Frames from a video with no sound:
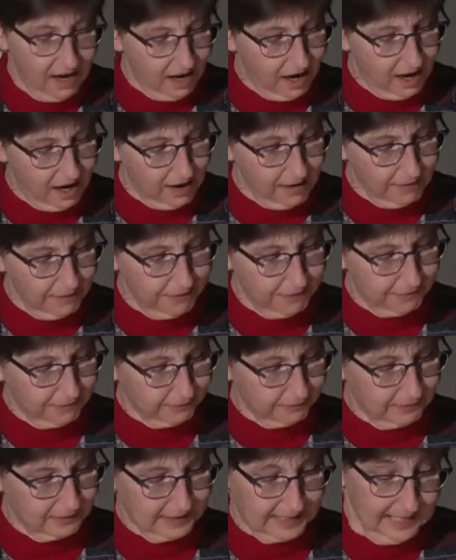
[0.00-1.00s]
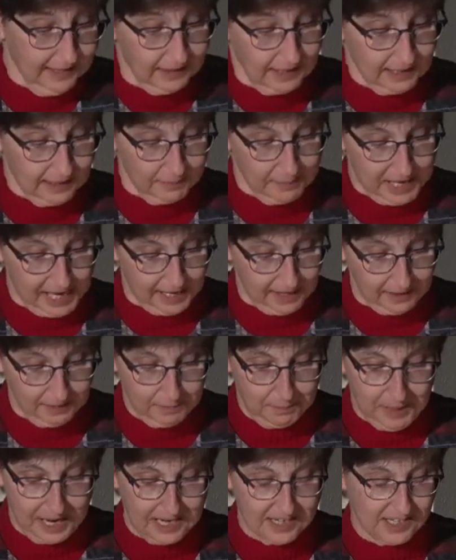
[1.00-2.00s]
of killing a man,
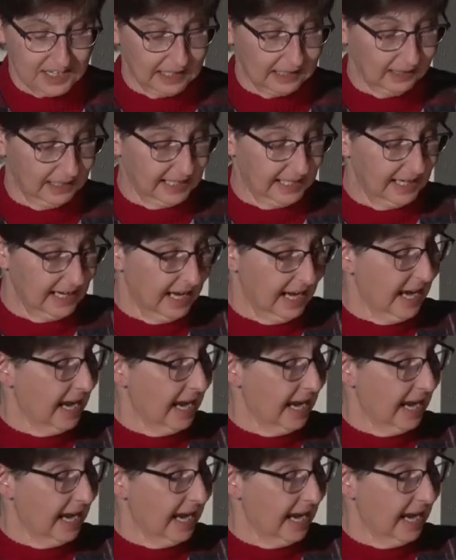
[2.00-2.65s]
basically.